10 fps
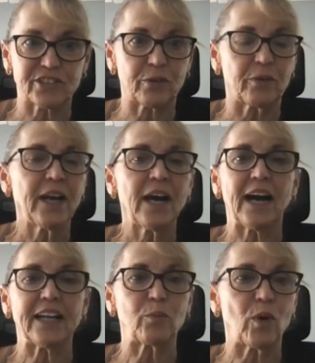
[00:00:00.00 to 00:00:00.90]
So
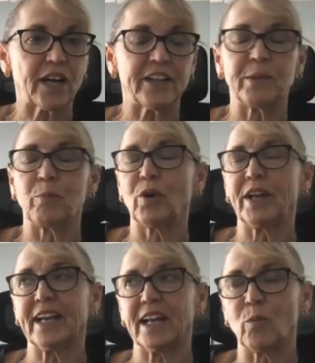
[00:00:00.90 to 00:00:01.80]
I'd walk in the
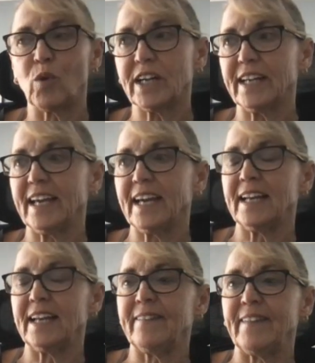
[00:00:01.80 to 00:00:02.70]
morning and I'd walk
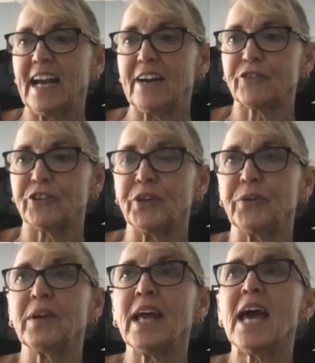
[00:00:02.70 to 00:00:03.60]
again in the
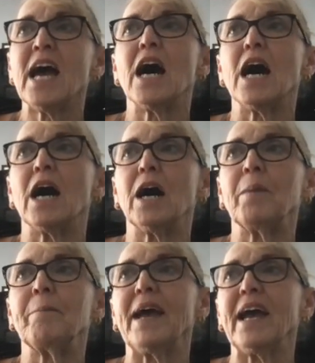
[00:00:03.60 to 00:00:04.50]
afternoon.
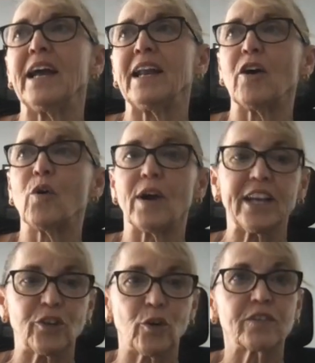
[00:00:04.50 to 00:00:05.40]
Or
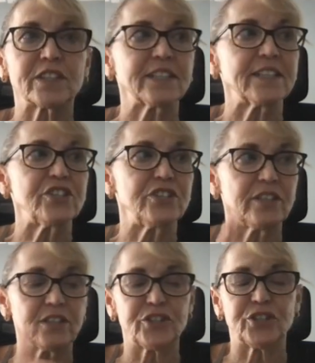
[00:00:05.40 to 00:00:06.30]
I'd go over to the
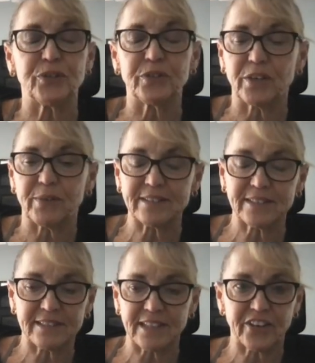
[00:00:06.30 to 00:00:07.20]

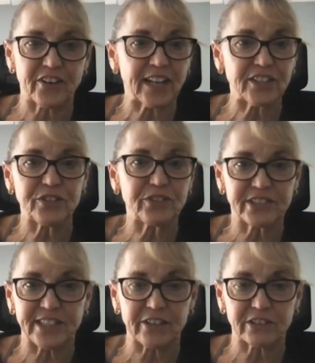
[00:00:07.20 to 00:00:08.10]
Gretzky Center and I'd do
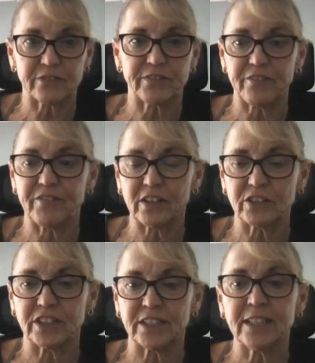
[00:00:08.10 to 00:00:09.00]
stairs if I
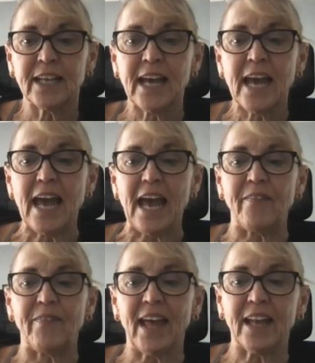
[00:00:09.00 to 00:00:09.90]
felt good.
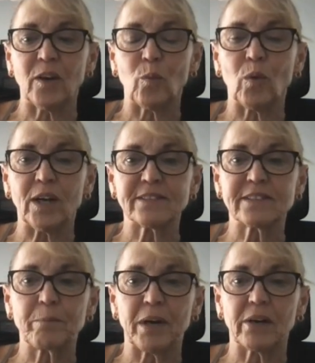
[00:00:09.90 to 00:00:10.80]
And then once
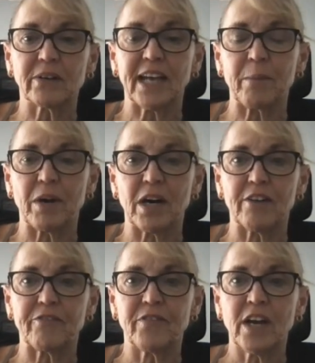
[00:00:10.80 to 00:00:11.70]
the bottle came
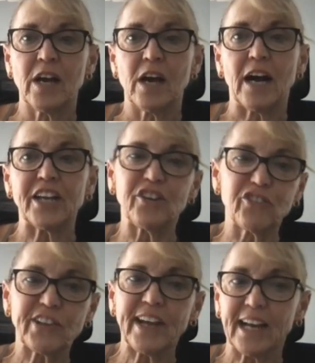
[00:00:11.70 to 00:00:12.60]
off, I
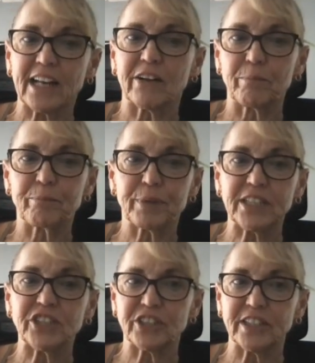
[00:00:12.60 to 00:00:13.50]
usually had a
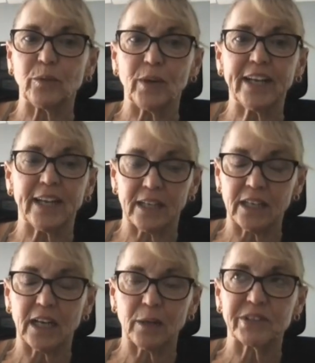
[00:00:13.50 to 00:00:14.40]
pretty shitty
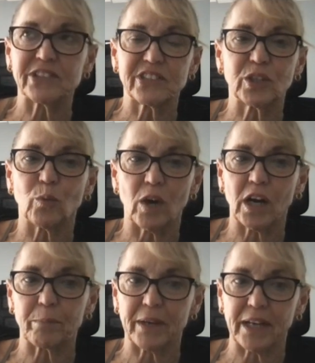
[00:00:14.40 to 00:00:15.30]
weekend. I would still
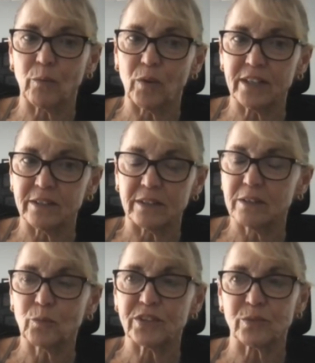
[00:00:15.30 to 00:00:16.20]
walk, but I
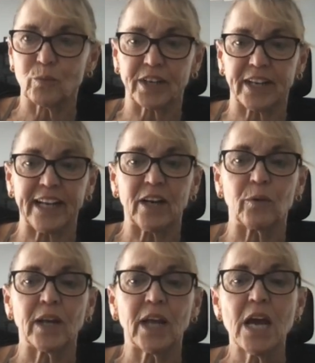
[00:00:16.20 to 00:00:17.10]
wasn't working
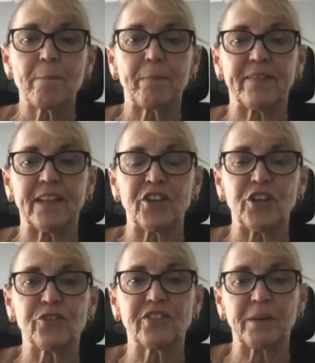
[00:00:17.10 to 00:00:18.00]
out. But then
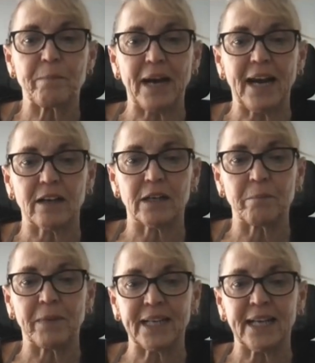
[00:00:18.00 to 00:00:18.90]
usually back
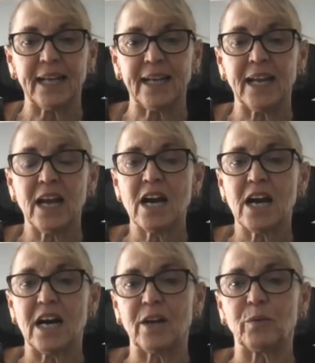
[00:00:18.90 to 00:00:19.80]
on Monday,
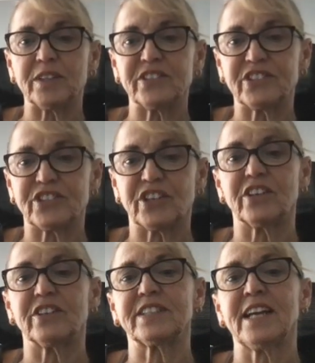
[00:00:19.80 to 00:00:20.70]
I would
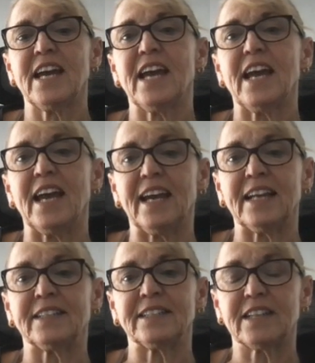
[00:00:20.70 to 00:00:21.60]
start.
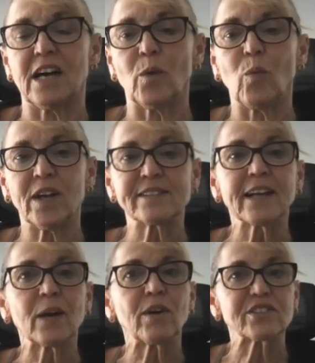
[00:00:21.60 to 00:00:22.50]
And once
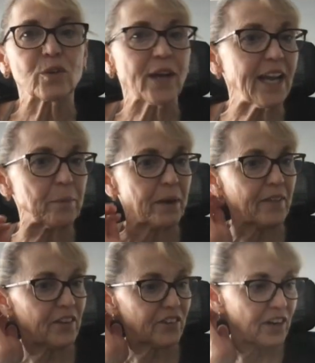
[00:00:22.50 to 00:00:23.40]
I was okay by
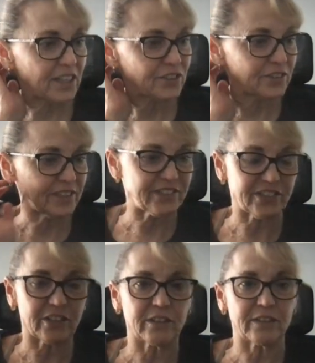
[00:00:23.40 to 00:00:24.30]
the doctor to
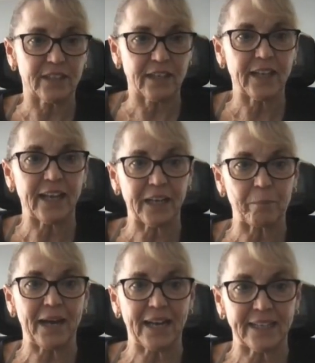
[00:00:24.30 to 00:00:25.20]
start getting
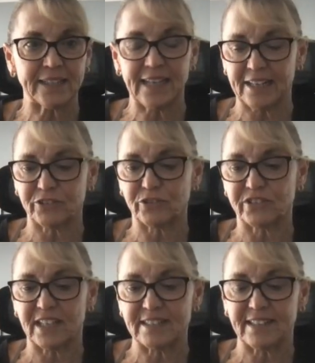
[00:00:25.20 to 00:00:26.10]
back into
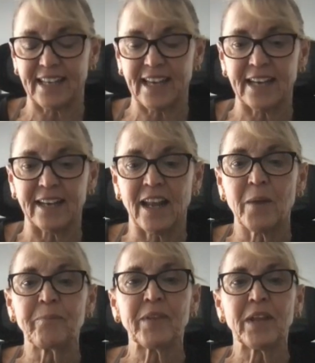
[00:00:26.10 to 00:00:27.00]
exercise again,
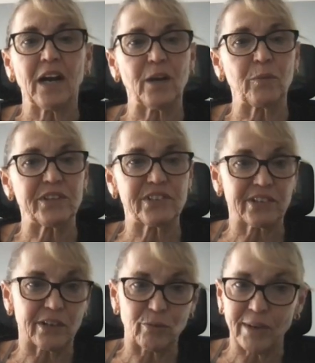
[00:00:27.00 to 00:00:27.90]
I would
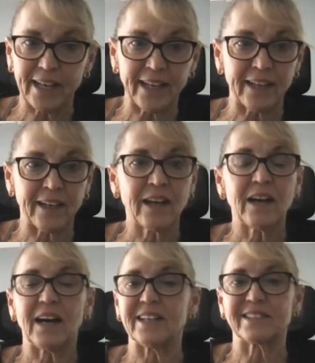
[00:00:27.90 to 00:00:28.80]
start running.
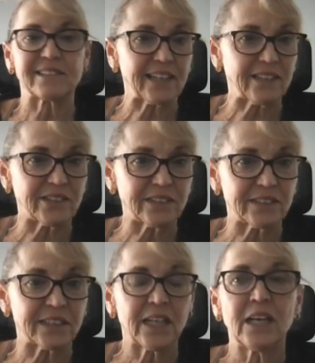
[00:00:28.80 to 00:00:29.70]
I cycled.